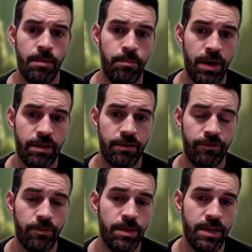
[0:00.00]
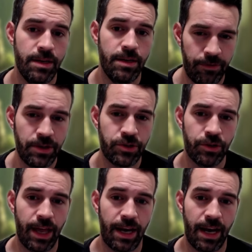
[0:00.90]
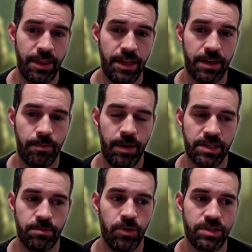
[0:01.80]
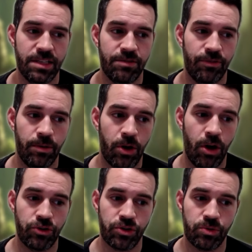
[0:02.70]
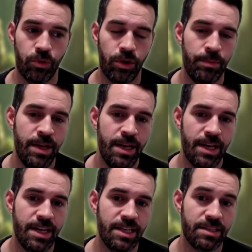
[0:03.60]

But for me, feature that I think makes the most sense from Conjure Swarm is